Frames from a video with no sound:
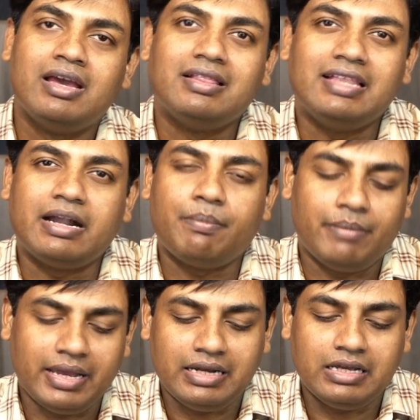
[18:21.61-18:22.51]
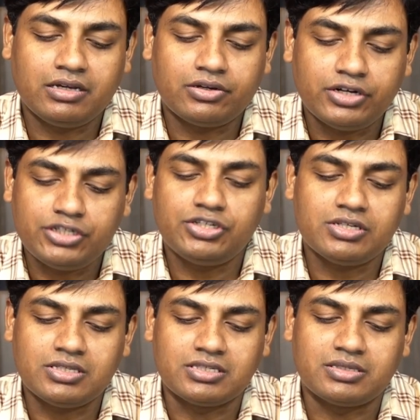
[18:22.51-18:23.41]
that many
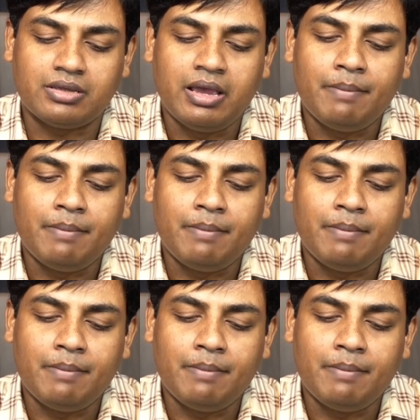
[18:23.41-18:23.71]
Christians